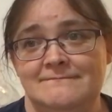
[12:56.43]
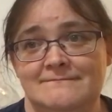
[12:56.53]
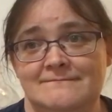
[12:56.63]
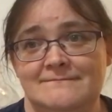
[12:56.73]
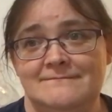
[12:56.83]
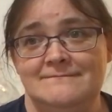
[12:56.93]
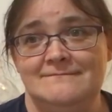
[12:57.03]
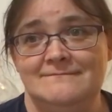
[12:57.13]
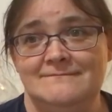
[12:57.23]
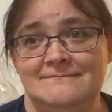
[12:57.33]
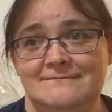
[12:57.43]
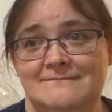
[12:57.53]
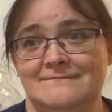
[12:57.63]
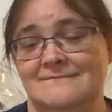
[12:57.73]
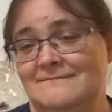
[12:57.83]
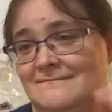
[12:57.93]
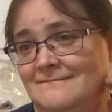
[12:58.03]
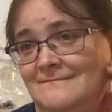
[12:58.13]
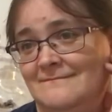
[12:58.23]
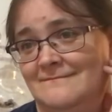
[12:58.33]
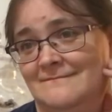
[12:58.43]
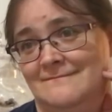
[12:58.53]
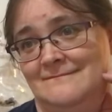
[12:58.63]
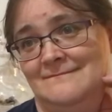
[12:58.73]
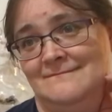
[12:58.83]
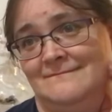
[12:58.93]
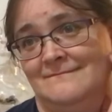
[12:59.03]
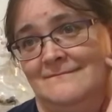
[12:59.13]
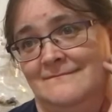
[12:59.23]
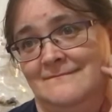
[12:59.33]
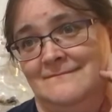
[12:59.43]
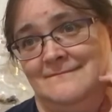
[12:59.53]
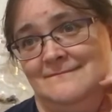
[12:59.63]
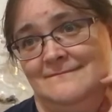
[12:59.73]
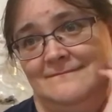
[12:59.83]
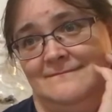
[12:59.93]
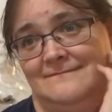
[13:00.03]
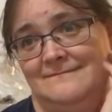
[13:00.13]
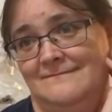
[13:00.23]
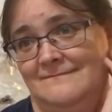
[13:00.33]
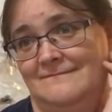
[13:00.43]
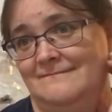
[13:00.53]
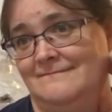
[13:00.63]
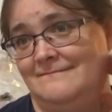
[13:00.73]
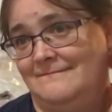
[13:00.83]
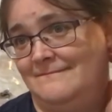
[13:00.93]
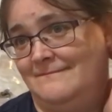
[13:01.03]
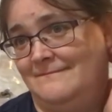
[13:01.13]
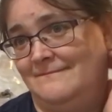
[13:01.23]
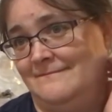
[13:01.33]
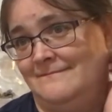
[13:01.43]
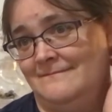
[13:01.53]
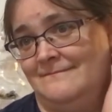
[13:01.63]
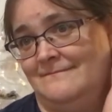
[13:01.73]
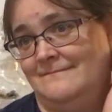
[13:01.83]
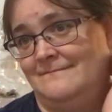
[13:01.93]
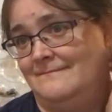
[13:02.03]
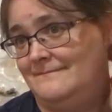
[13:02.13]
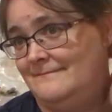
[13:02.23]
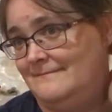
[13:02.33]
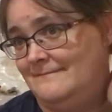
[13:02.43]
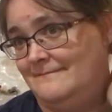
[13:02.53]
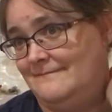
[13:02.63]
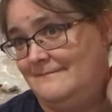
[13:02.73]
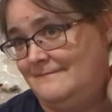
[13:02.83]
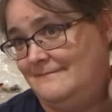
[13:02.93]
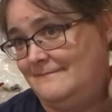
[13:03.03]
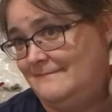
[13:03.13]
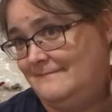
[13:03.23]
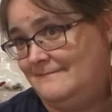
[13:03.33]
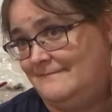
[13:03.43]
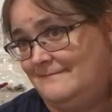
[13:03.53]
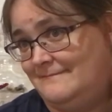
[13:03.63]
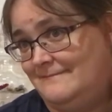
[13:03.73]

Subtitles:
The person shown says nothing.